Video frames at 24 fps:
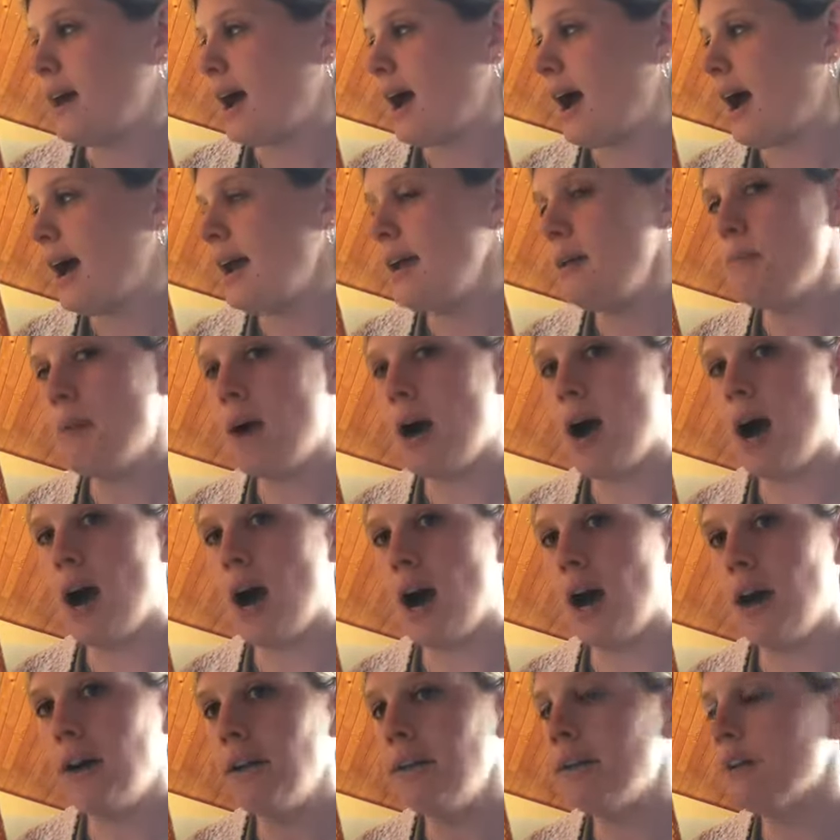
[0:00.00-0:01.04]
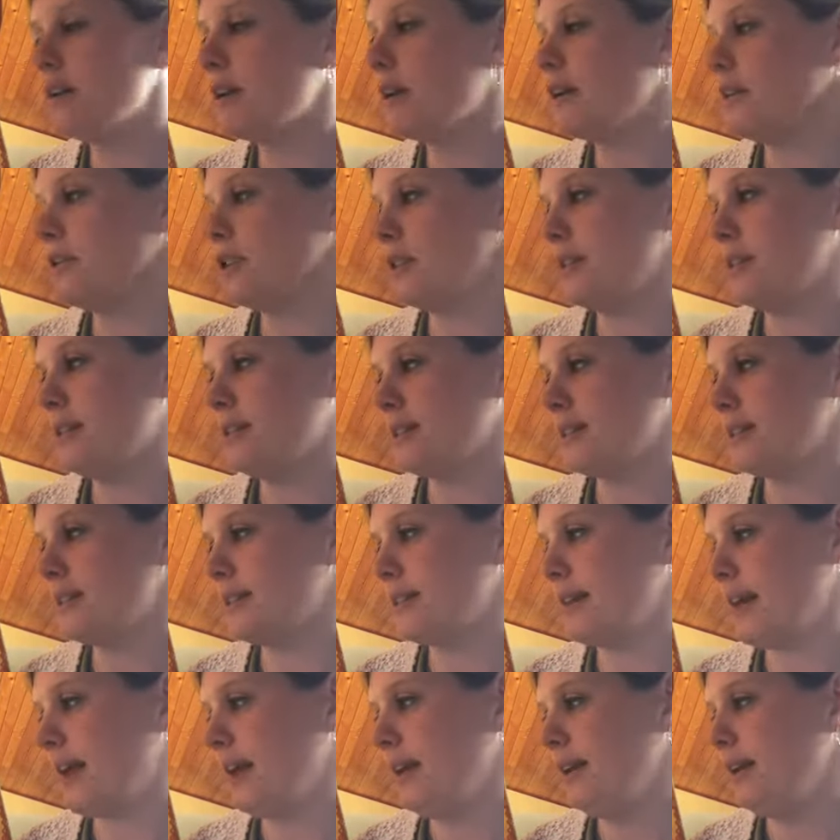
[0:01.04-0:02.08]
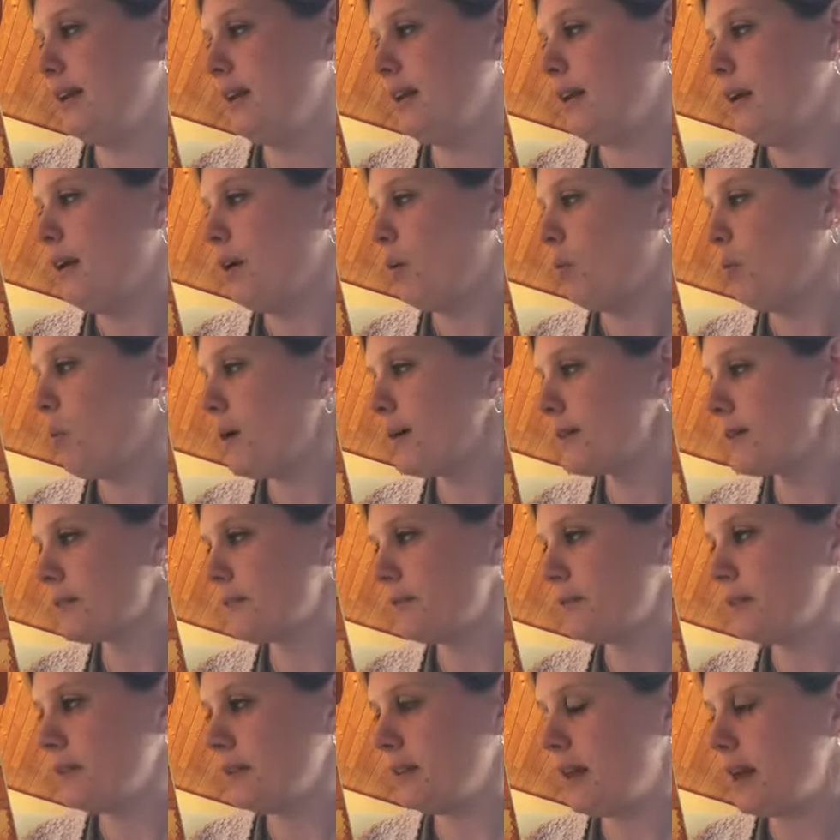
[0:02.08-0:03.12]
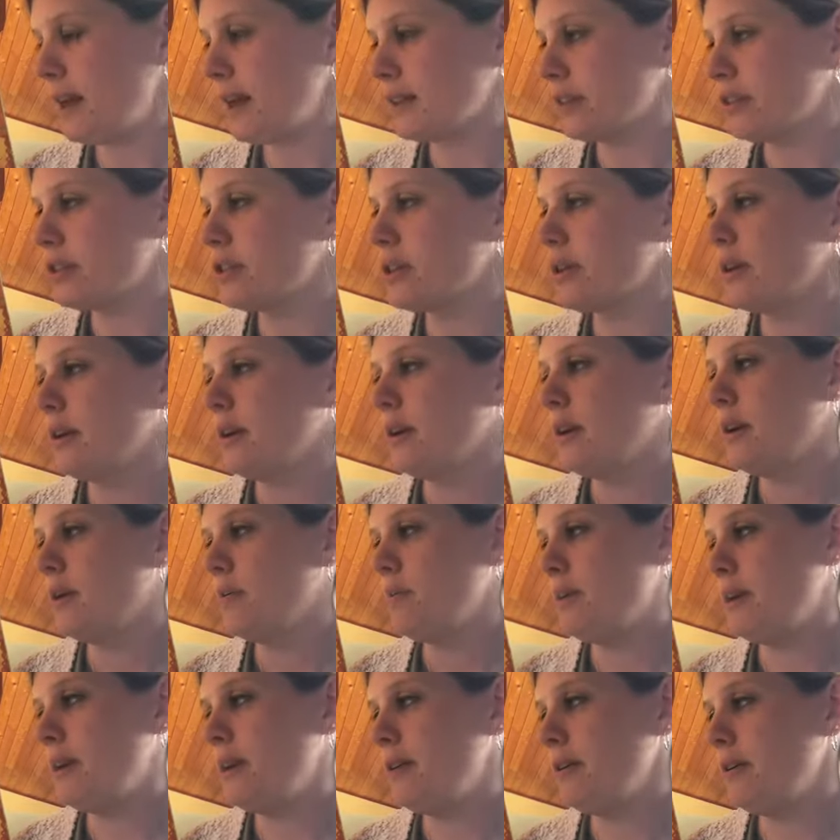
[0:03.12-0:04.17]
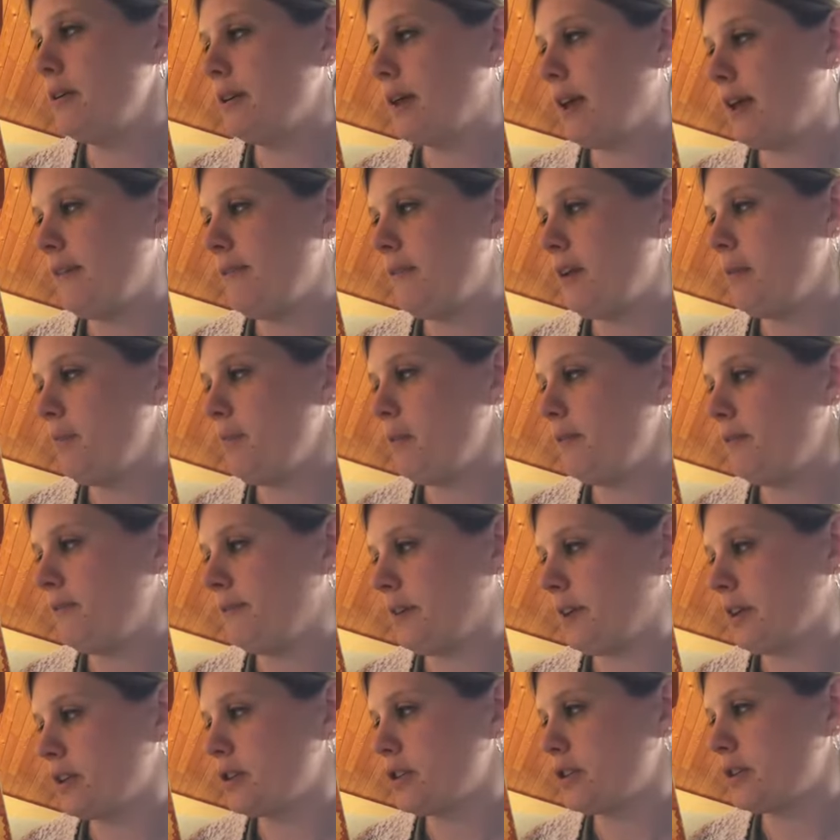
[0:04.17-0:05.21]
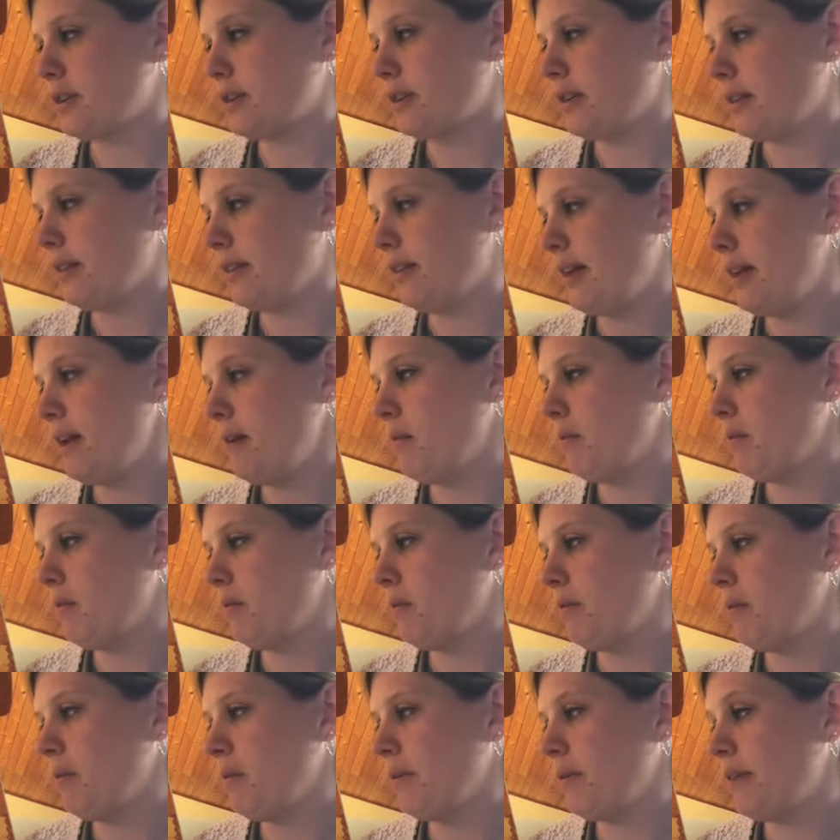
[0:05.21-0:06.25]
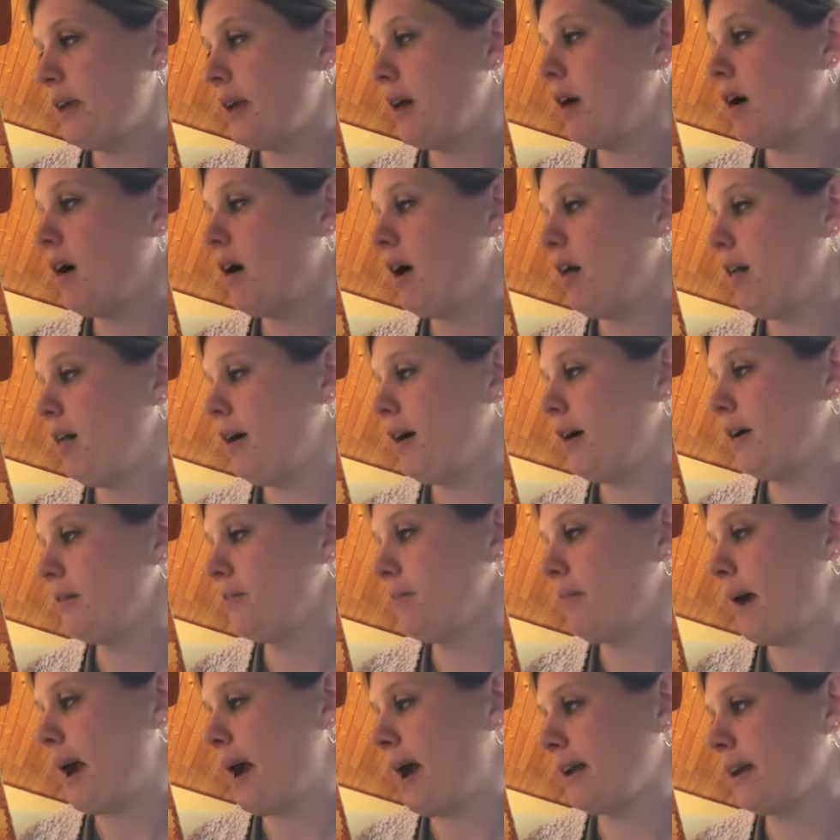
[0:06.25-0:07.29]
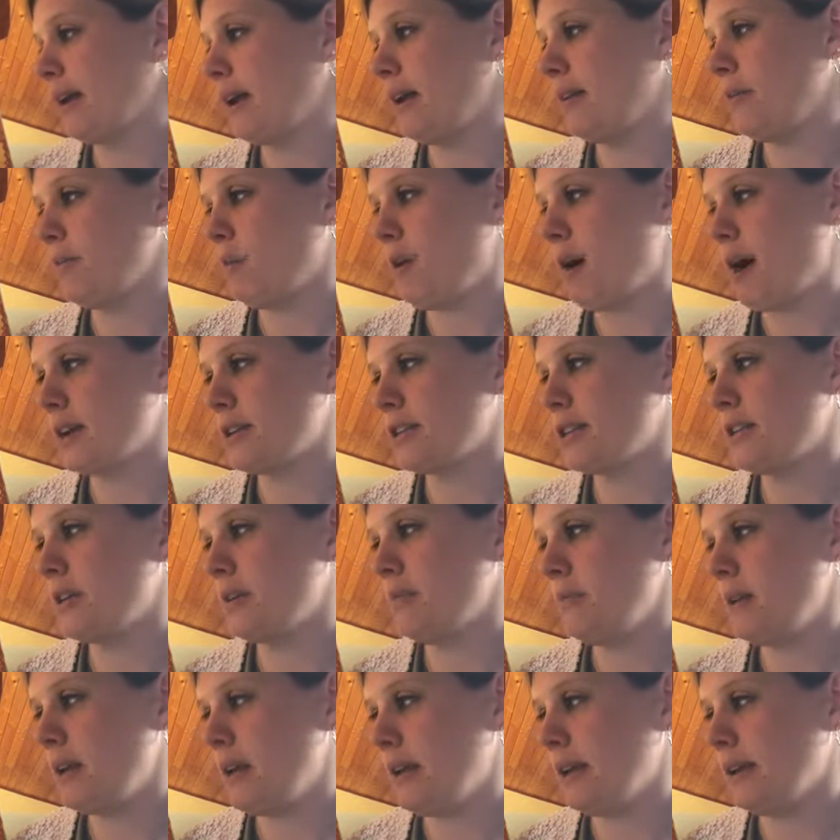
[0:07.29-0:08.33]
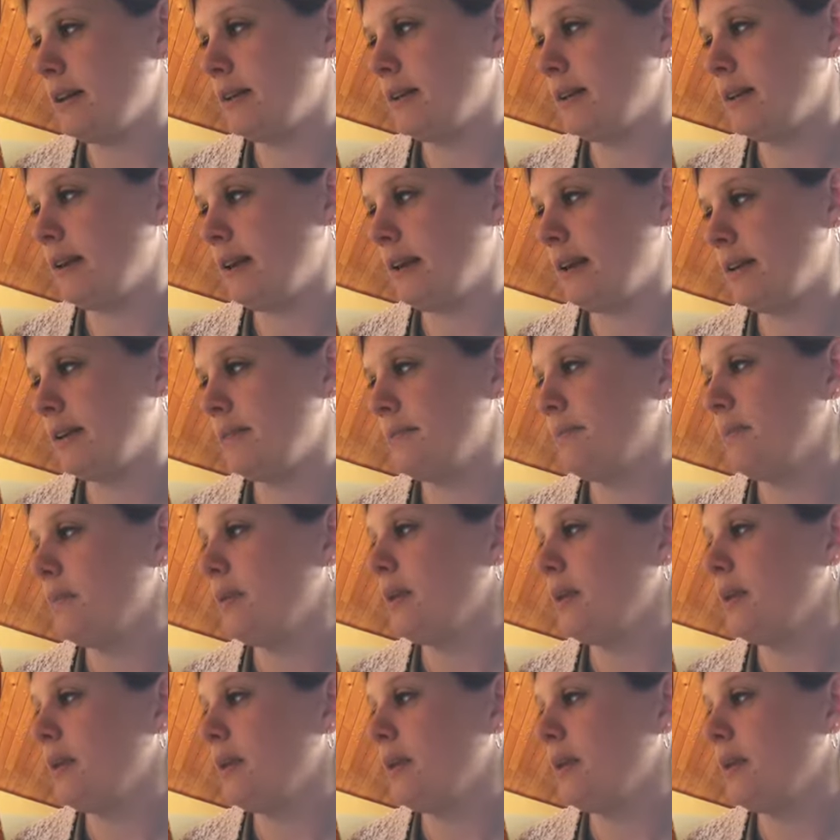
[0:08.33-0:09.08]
I'm hungry, Jesus said. What's for lunch? Peter gave him a fish. They all hung back and watched him eat it.